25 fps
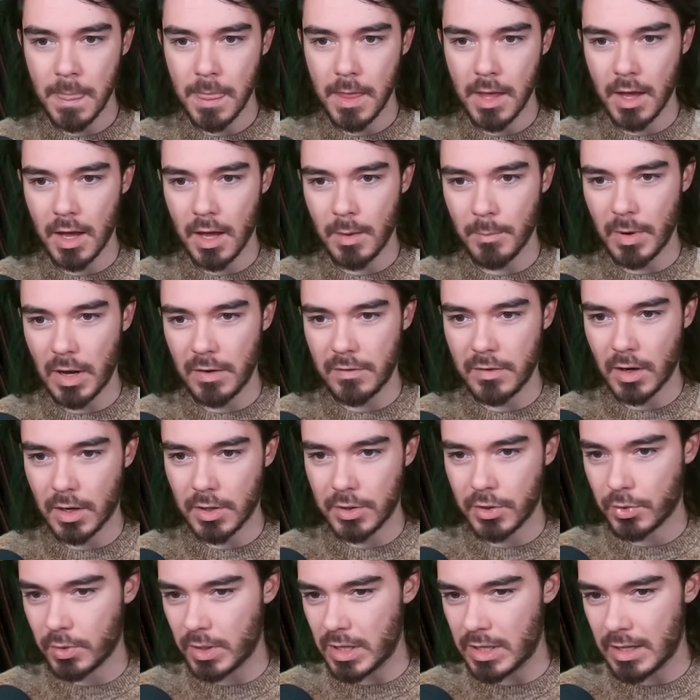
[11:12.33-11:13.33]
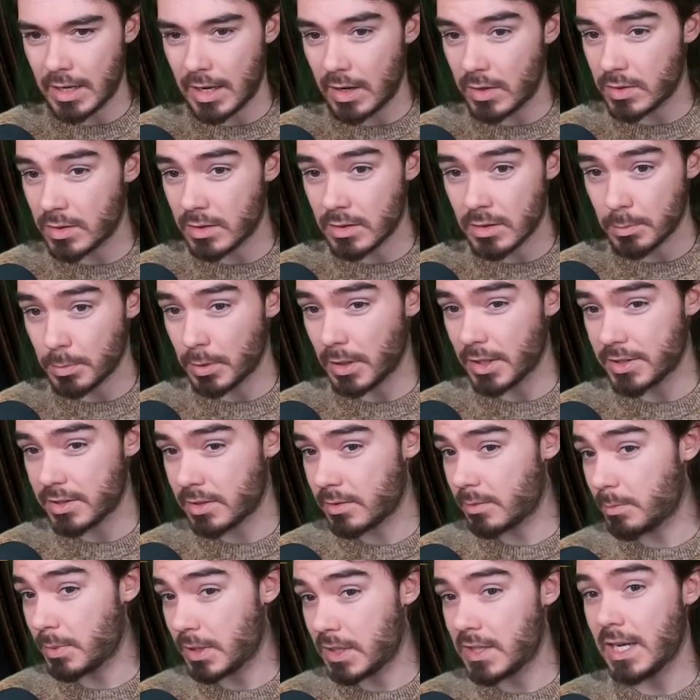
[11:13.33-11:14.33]
Um, I've got 3,000 plus
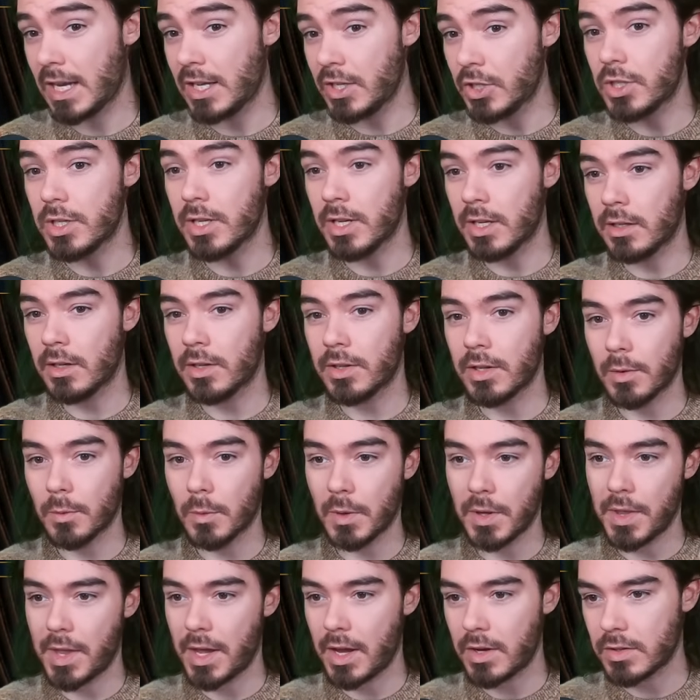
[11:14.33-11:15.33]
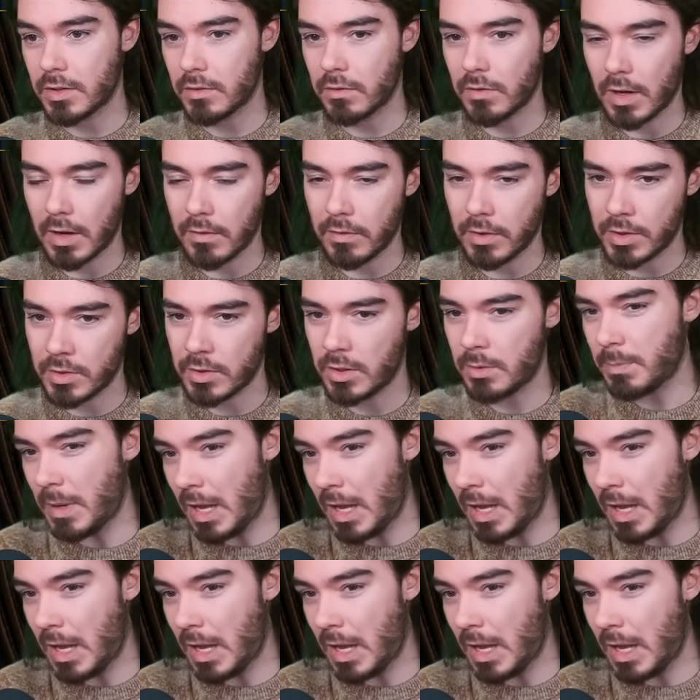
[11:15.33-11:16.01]
potentially another 1,500,